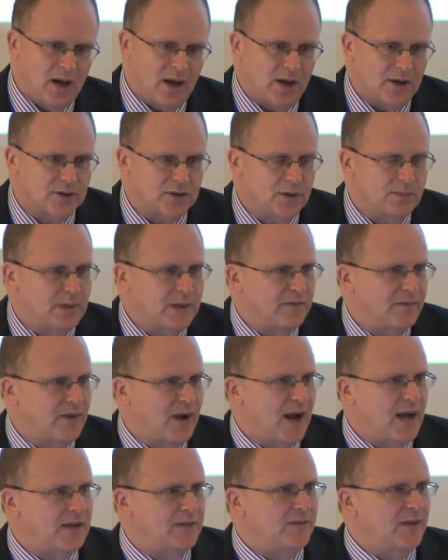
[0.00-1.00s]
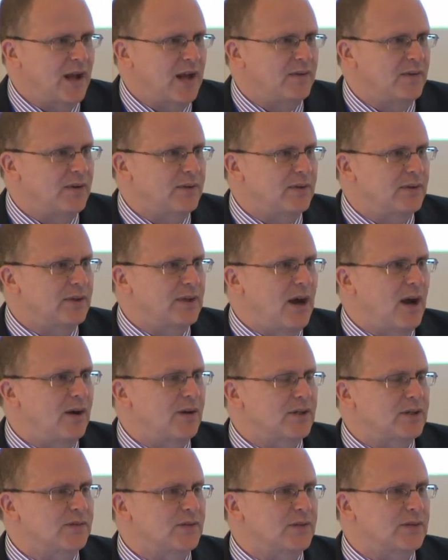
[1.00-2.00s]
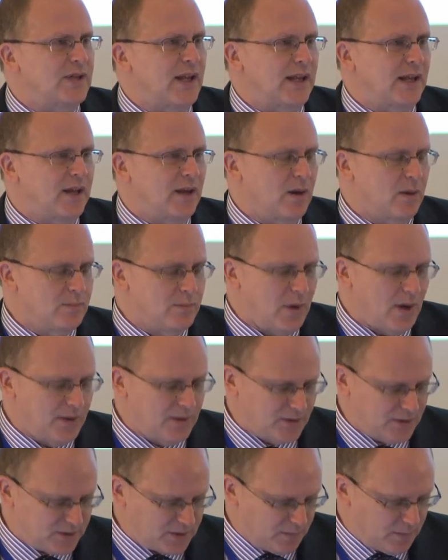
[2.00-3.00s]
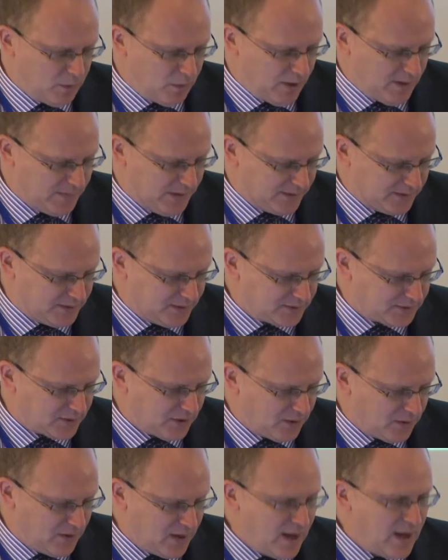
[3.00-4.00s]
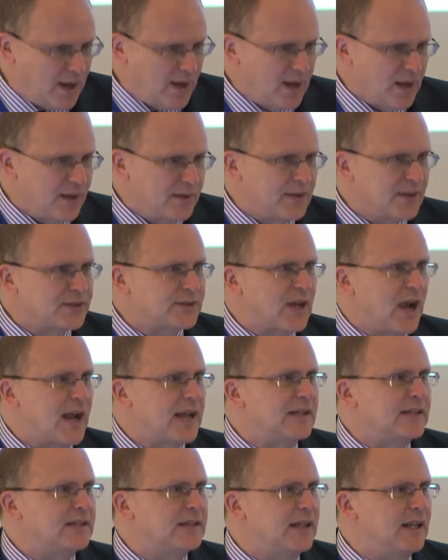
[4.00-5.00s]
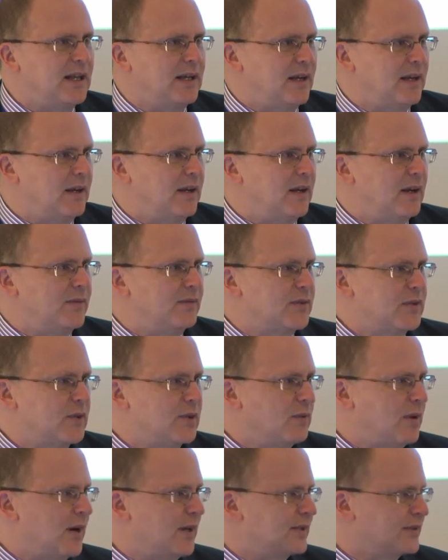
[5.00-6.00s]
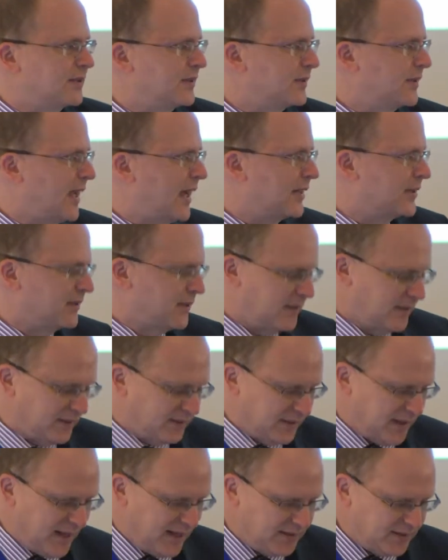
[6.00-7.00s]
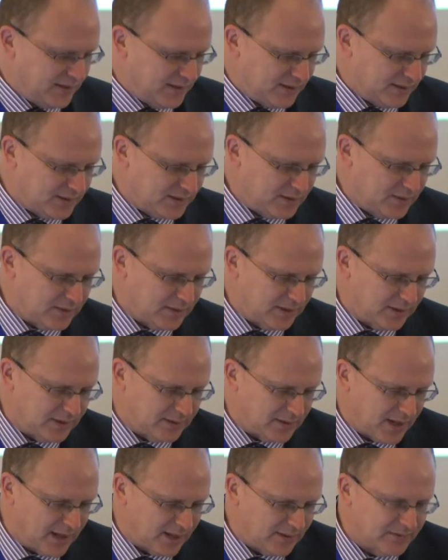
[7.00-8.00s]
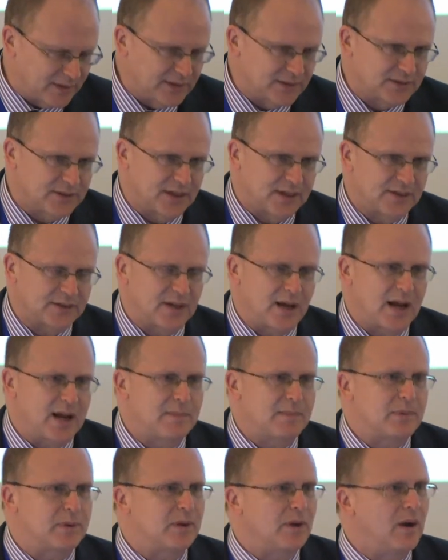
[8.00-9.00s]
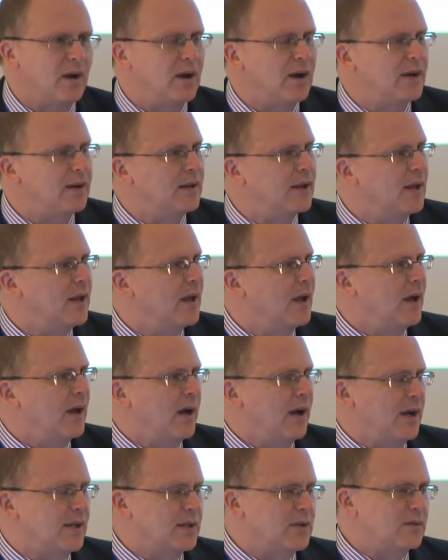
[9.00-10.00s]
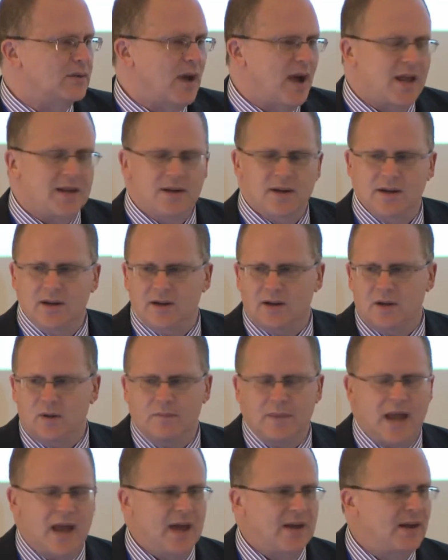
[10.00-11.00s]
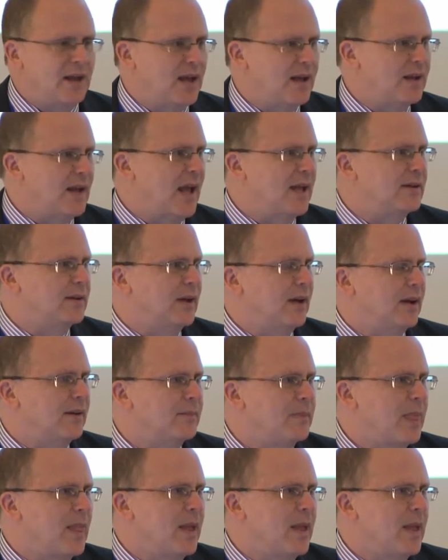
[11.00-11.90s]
uh, should be fined five hundred dollars for taking her mother's appointment. So this idea of nuance has actually led uh, to a, a lot of these things, and I applaud uh, United and Humana and Aetna